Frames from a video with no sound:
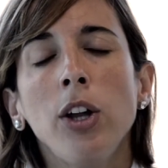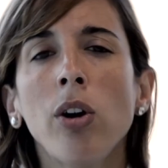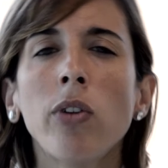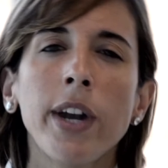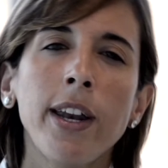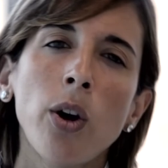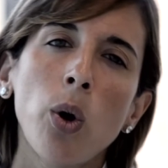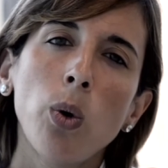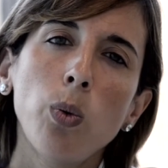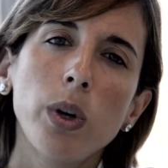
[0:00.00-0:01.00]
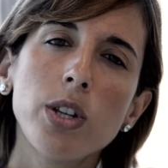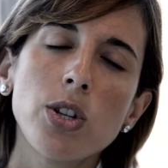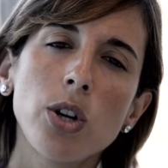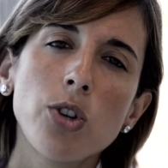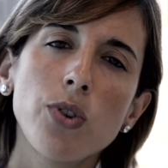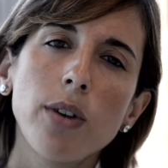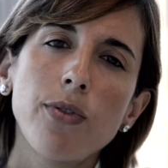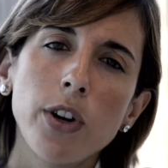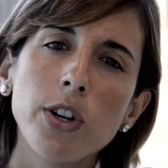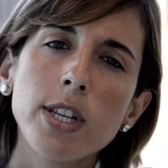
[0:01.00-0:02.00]
You already know what surgery
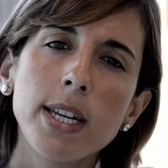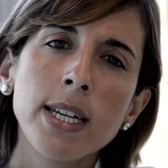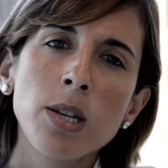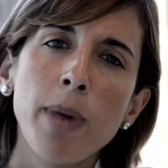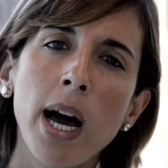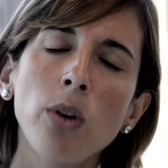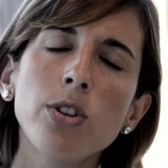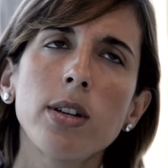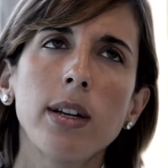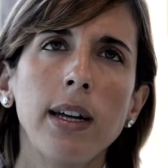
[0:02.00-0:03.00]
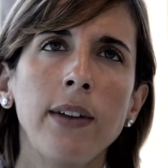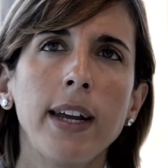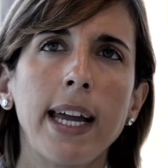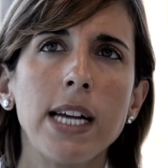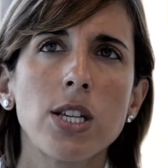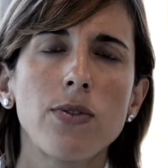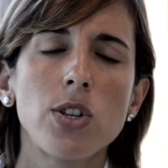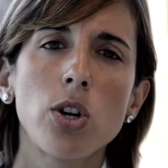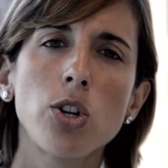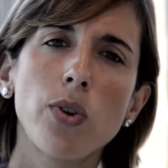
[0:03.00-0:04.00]
first is about. In the case of
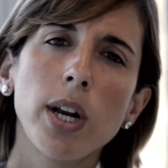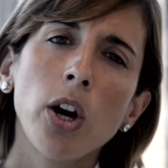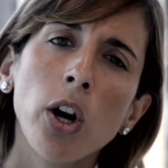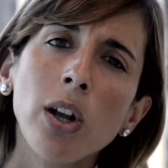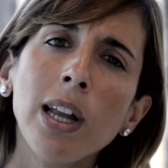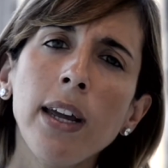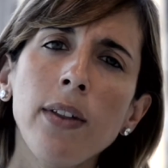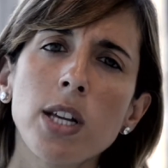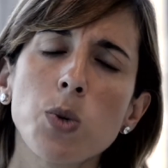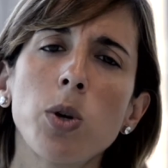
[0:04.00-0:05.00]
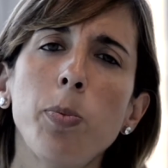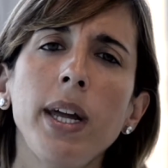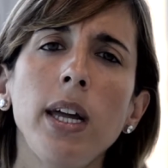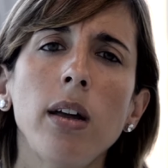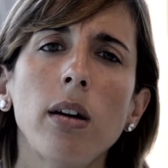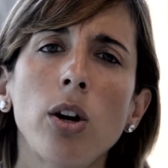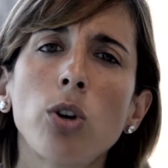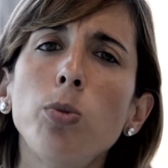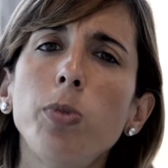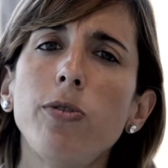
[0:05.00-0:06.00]
surgery early, this would be a
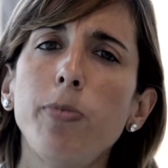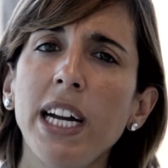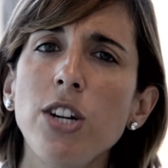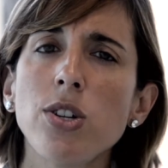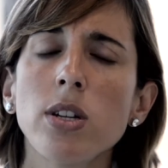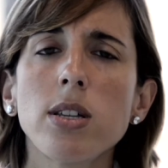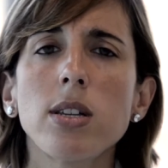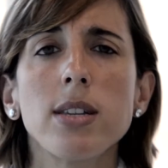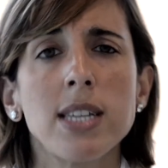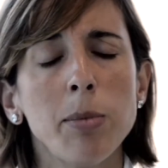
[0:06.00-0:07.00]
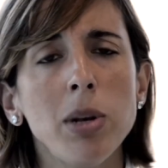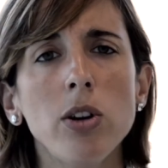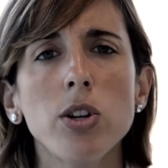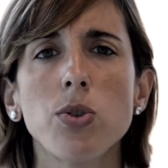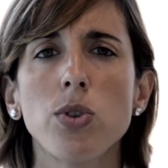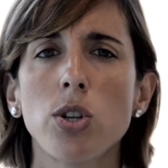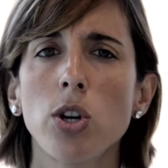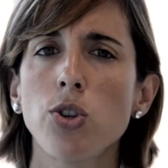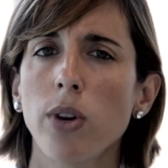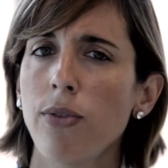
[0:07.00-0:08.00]
group of patients similar to
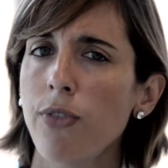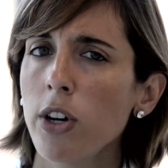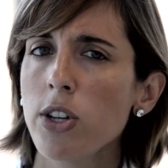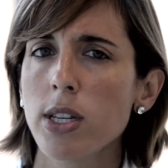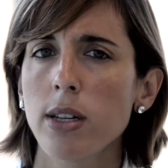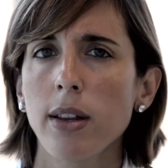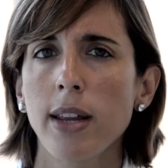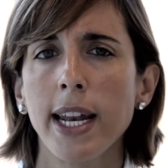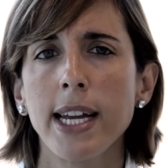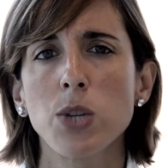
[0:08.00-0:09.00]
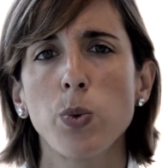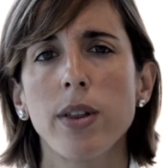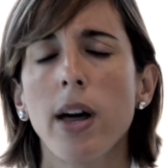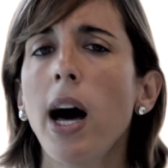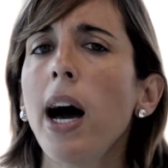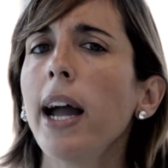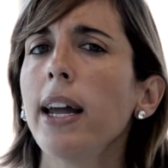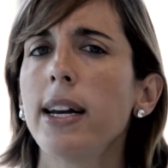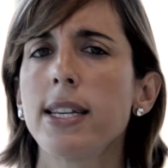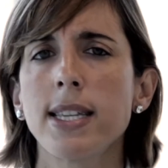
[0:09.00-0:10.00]
surgery first, that is with
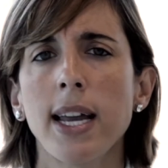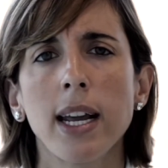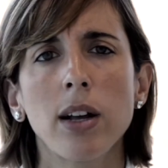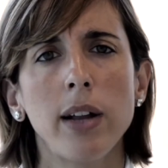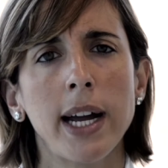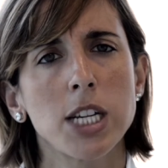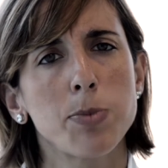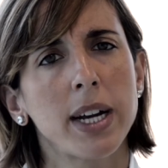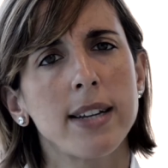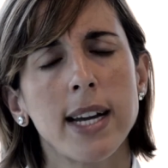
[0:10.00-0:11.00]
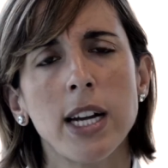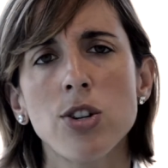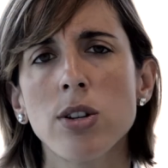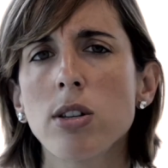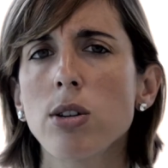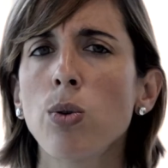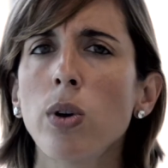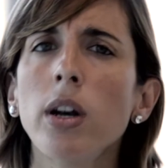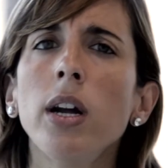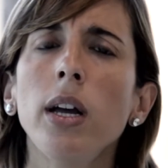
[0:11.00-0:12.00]
high aesthetical expectations
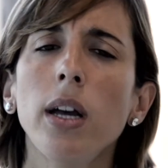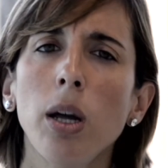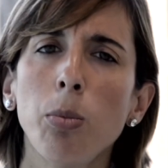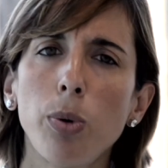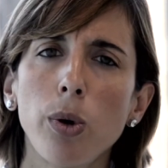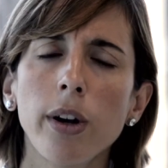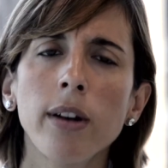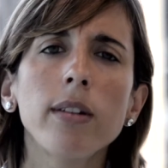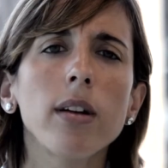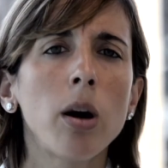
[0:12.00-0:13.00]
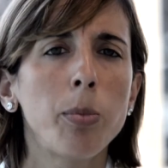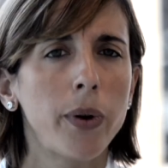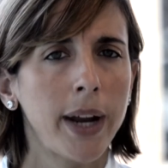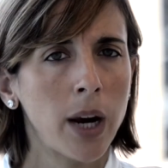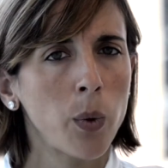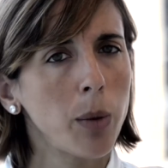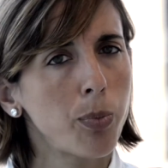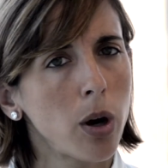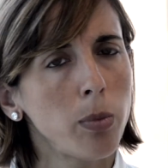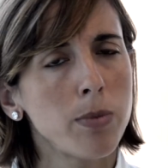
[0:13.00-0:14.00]
or important upper airway
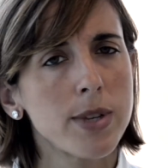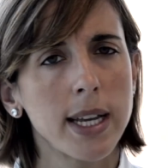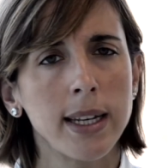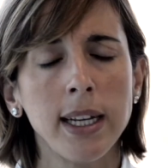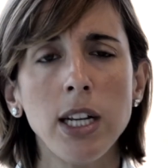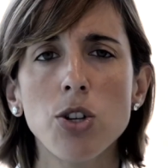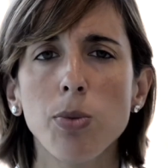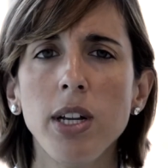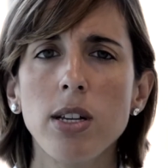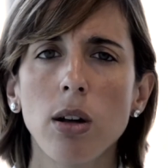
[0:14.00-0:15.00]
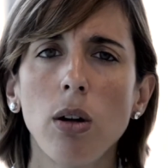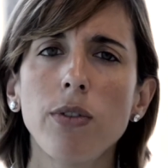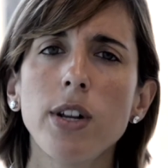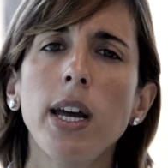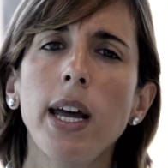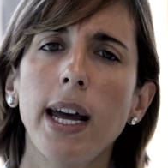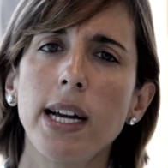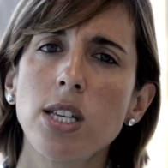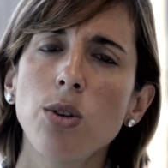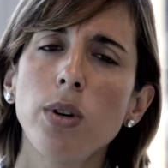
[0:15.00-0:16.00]
problems that need to be solved
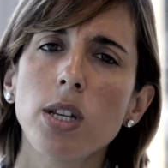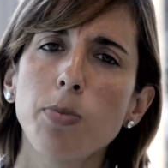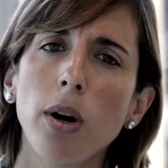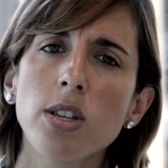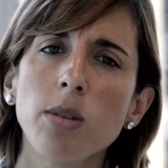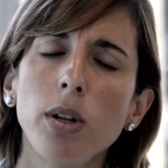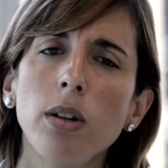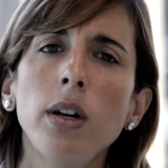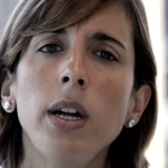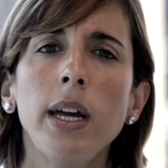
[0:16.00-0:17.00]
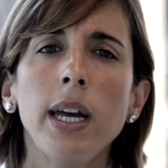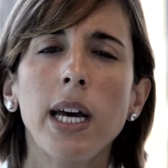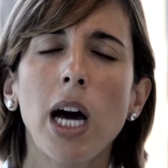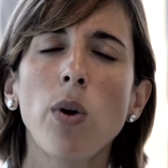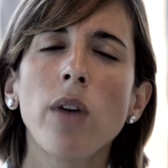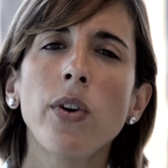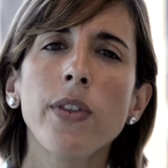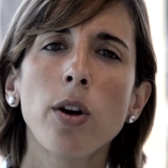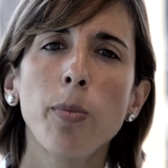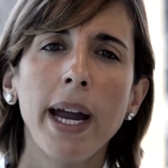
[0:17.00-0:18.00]
as soon as possible. However,
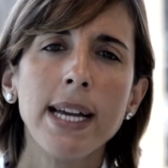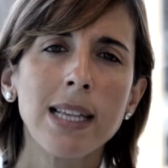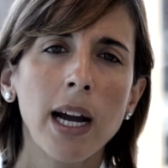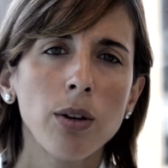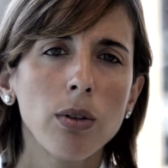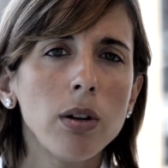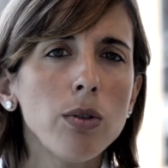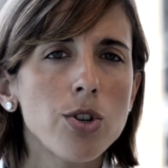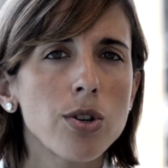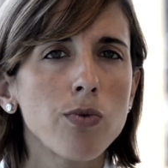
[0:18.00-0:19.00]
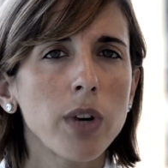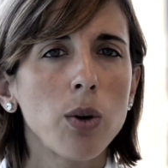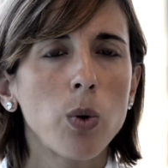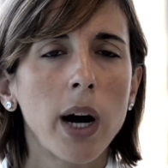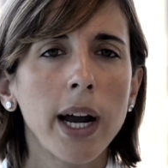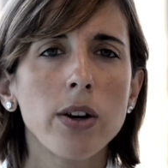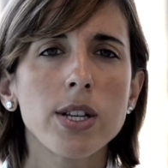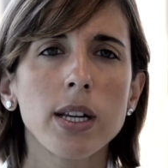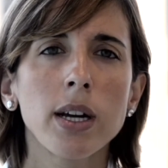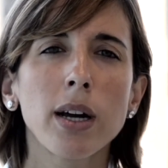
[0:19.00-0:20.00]
their baseline occlusion
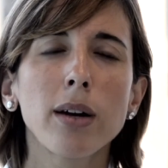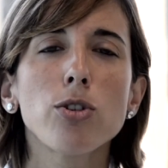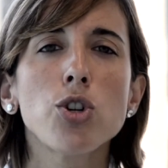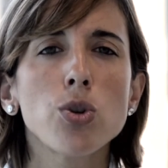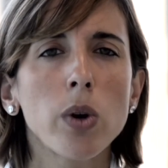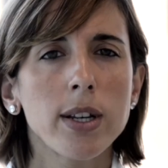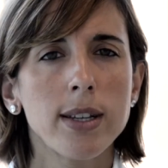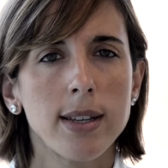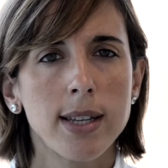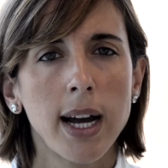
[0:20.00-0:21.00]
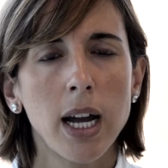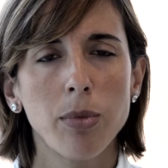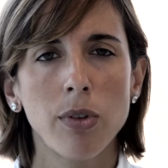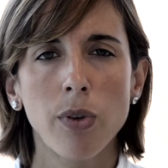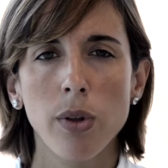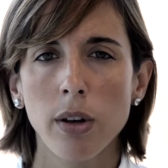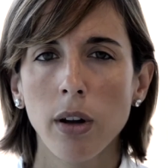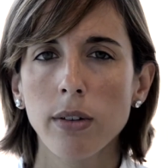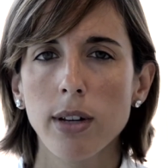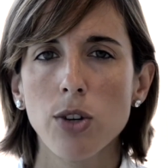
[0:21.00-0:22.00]
requires a short time of
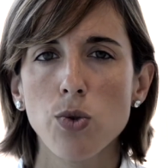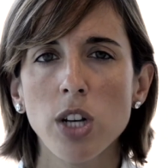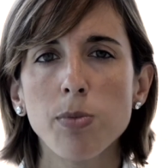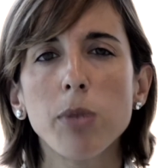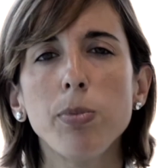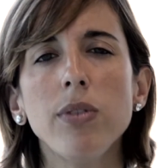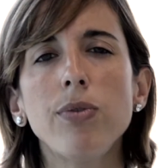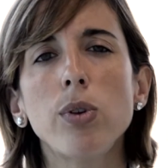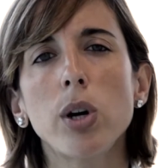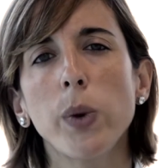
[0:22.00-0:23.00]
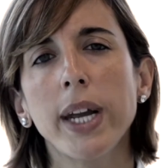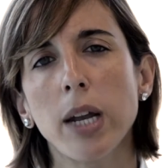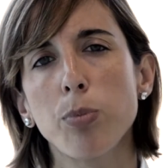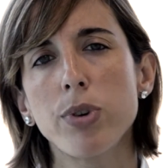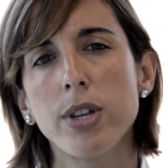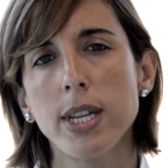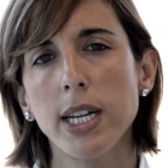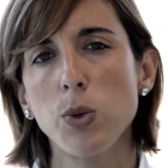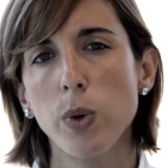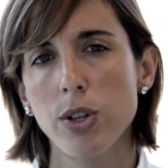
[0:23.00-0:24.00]
orthodontic treatment before we can
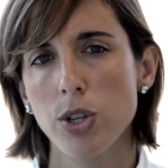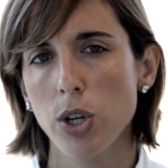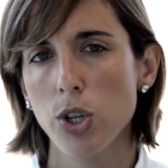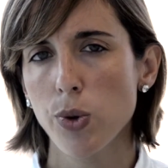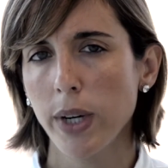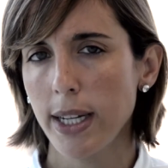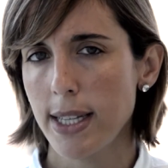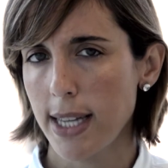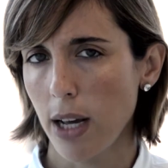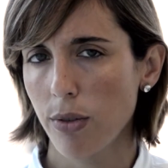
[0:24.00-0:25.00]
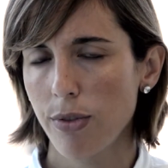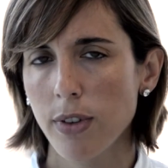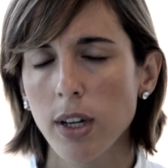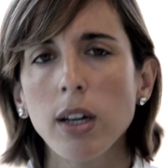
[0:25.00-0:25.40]
proceed with surgery itself.